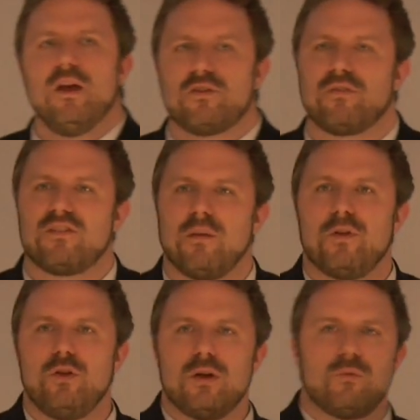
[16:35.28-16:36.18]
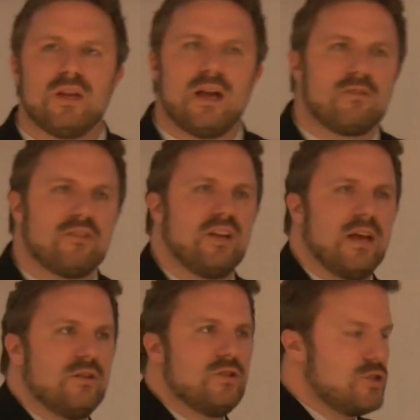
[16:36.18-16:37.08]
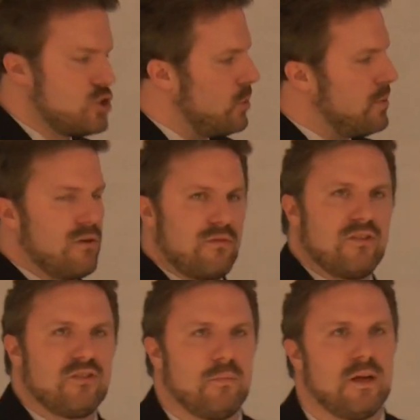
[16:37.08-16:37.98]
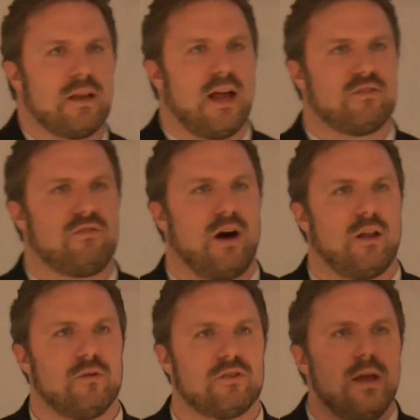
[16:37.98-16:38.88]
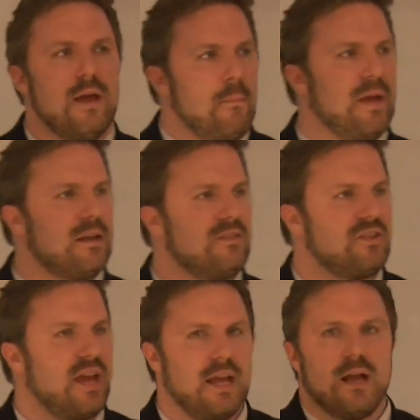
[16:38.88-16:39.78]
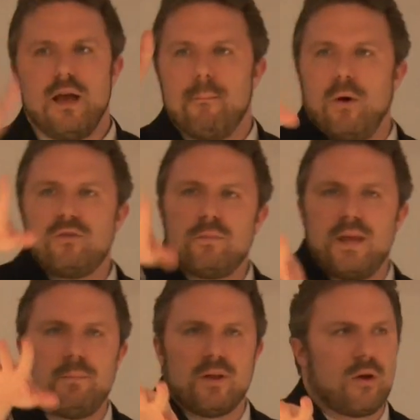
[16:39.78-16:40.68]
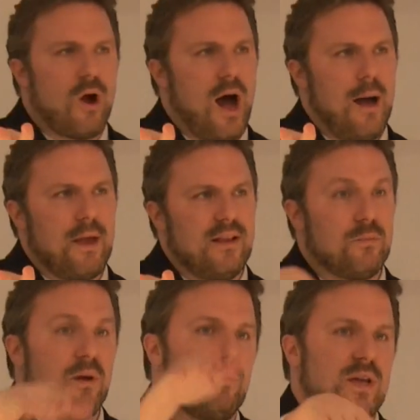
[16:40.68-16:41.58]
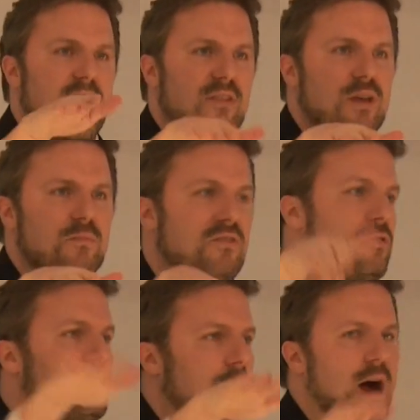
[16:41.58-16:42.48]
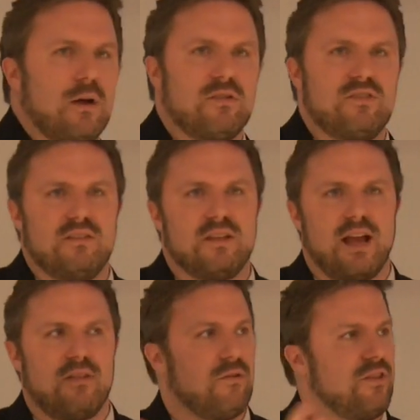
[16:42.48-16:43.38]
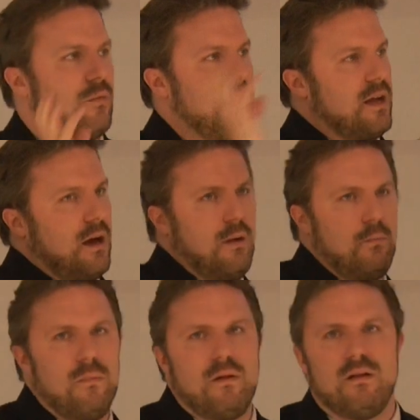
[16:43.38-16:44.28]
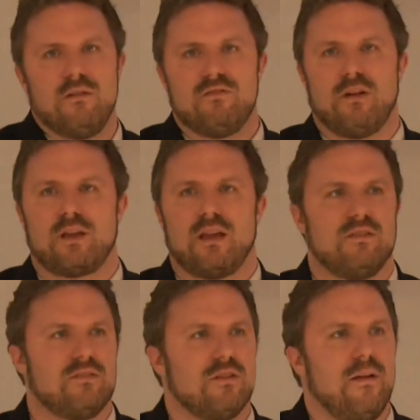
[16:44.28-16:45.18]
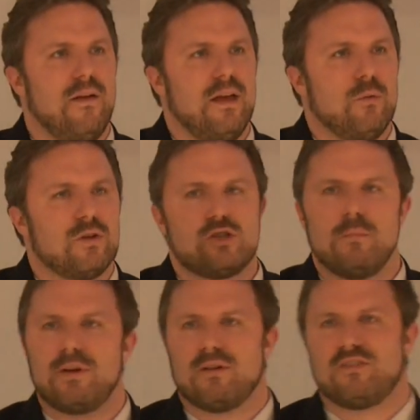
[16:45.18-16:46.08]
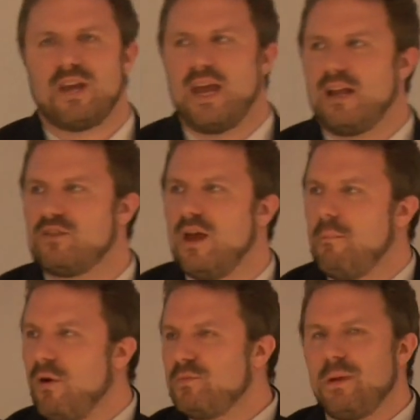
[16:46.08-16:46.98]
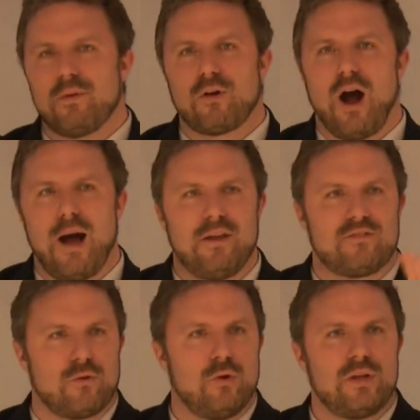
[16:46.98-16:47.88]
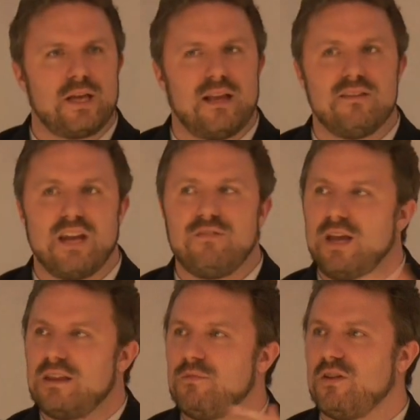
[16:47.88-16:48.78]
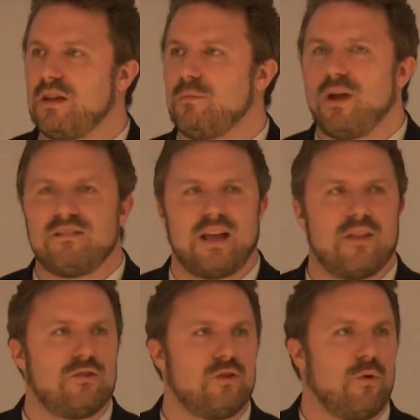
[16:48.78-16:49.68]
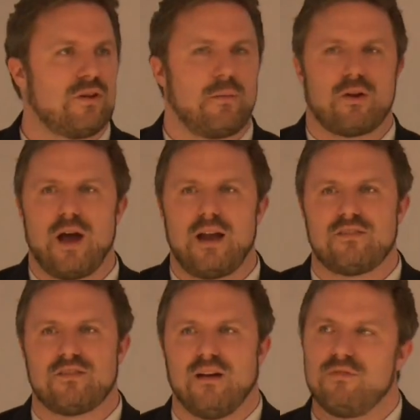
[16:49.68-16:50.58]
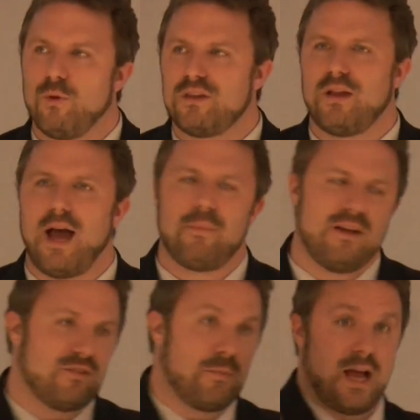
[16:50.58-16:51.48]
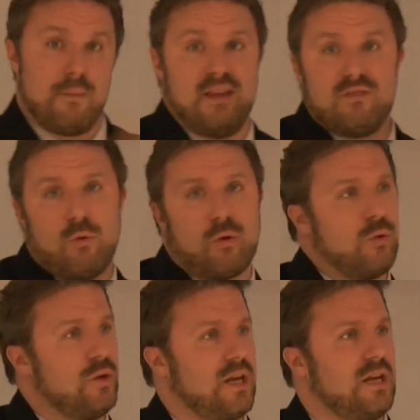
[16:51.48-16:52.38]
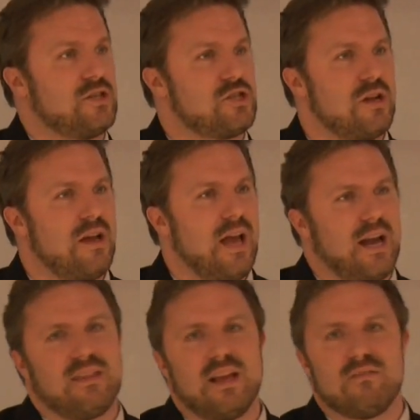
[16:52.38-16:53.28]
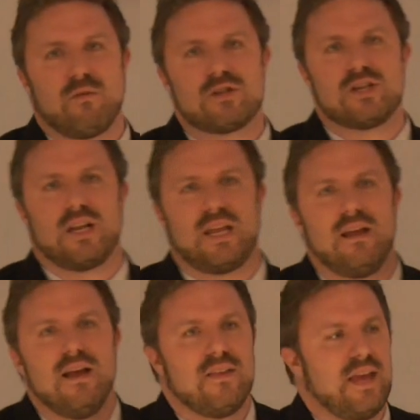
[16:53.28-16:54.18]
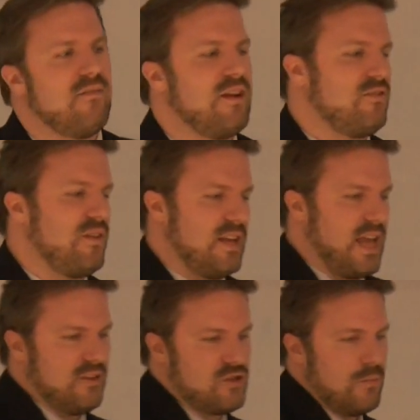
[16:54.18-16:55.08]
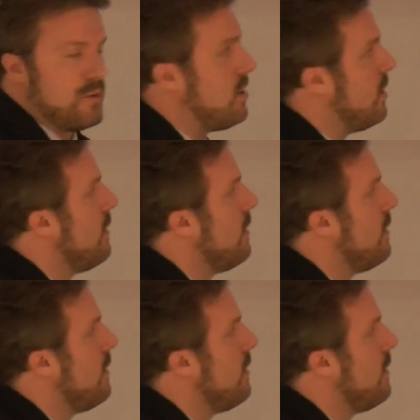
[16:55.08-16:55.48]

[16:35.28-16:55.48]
So for example, you could really understand Schumpeter versus Mill as follows. Mill is saying most people are hobbits, but if we get them to do democracy together, they'll become Vulcans. What Schumpeter is saying is most people are hobbits or hooligans, and if you get them to deliberate together and do more democratic stuff, what will happen is they'll become even more hooliganish. And I think, unfortunately, the evidence vindicates Schumpeter,